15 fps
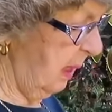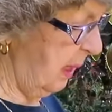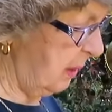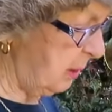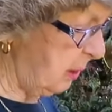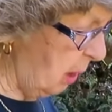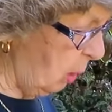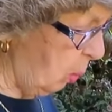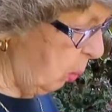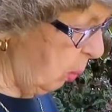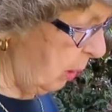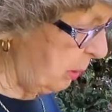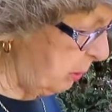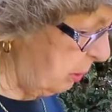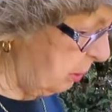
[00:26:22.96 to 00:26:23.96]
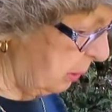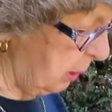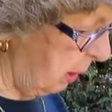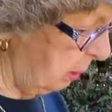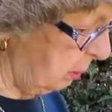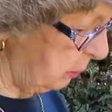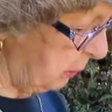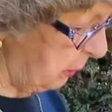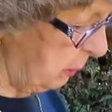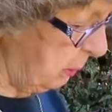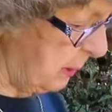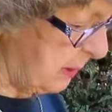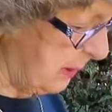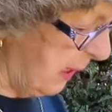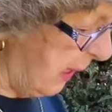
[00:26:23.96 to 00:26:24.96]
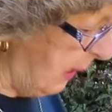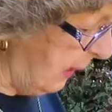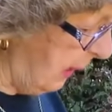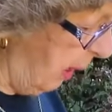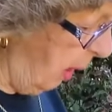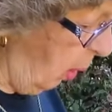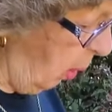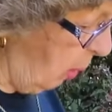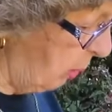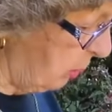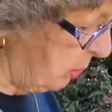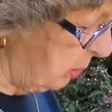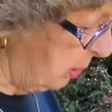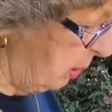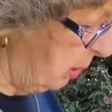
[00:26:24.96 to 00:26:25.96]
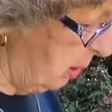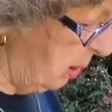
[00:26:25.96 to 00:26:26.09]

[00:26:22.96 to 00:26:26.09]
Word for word: and know what you're going to do, it's kind of hard to